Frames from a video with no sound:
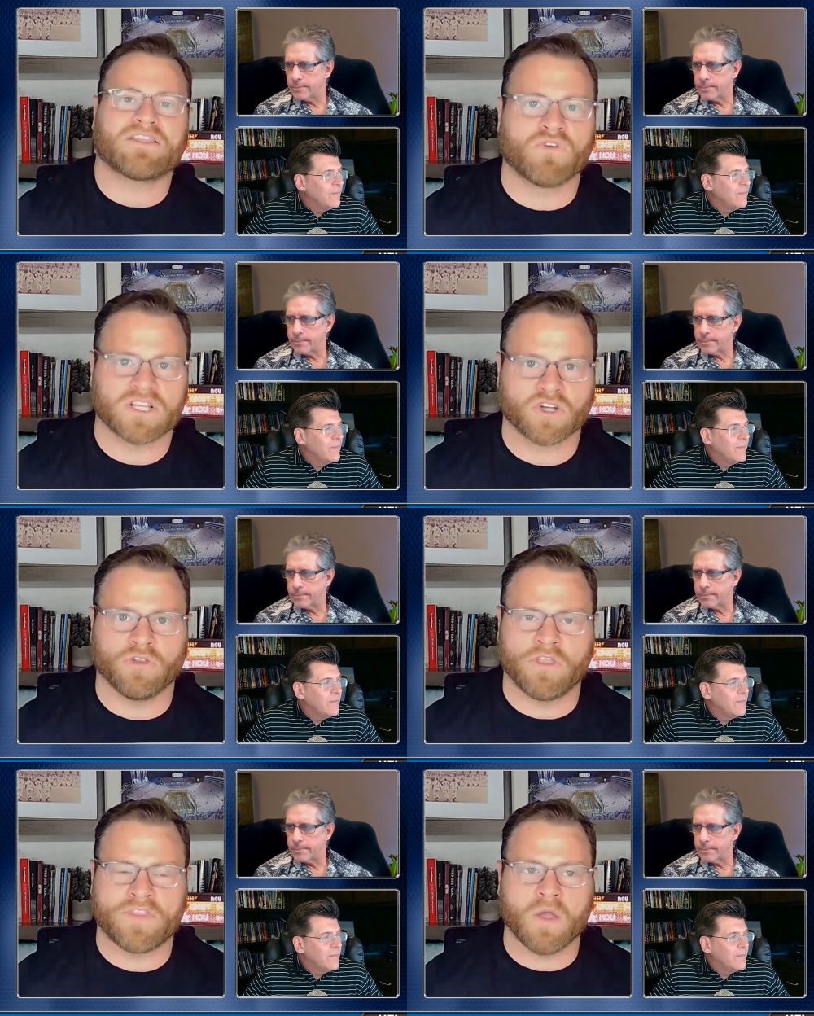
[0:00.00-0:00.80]
Speaker 1: that
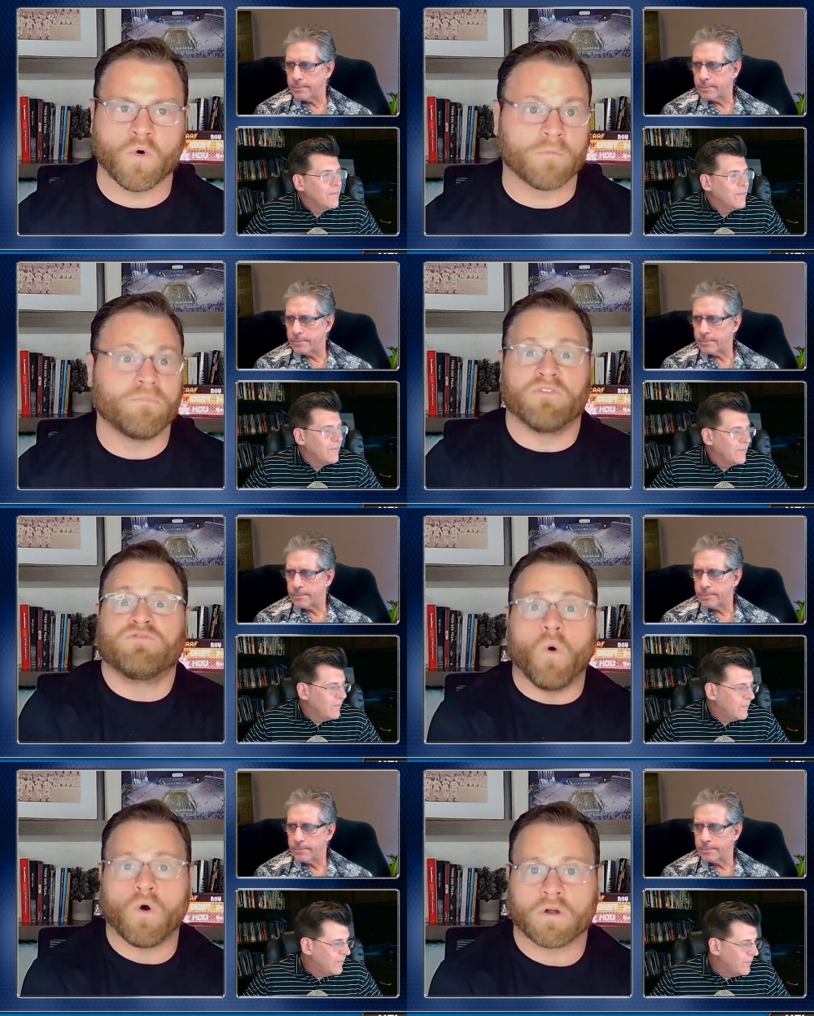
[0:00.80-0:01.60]
threshold that they were
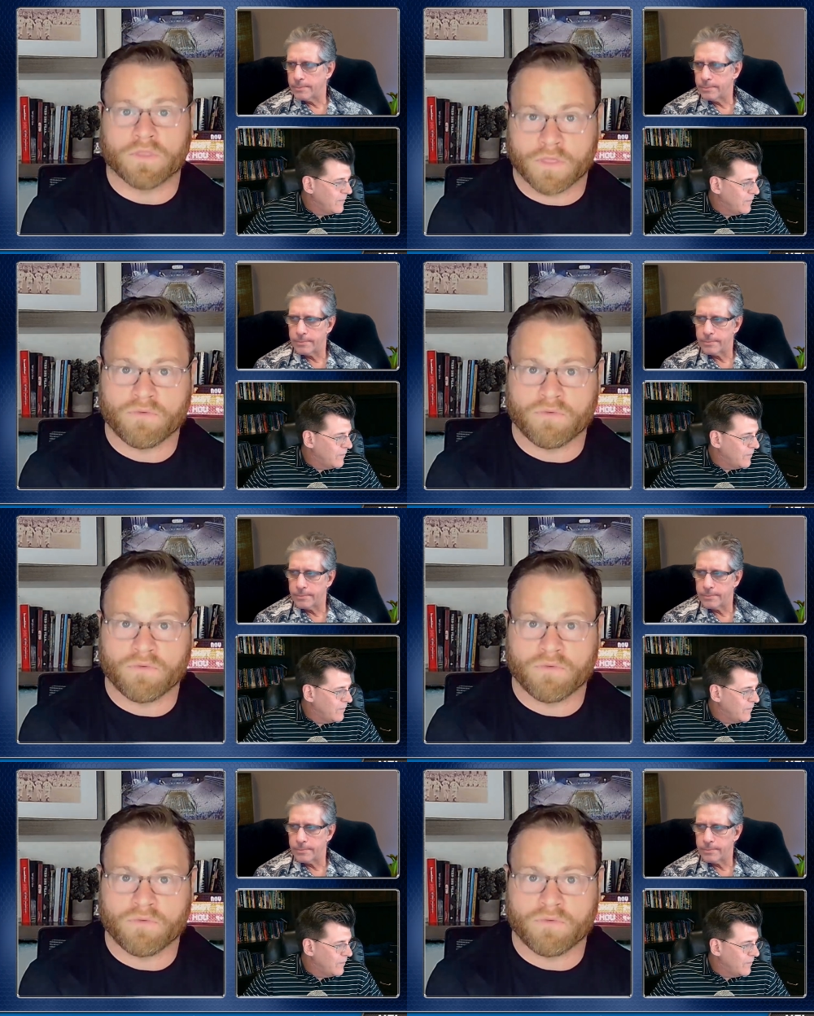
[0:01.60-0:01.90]
before